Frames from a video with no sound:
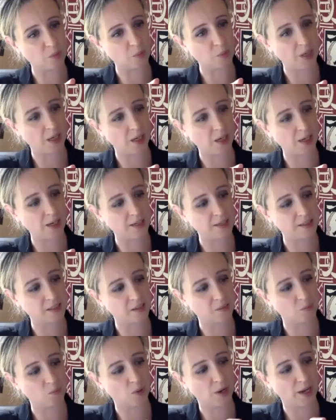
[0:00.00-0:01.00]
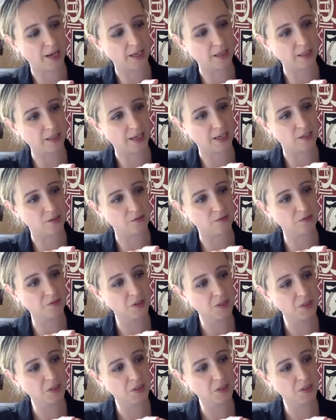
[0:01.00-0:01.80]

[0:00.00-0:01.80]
been in some way kind of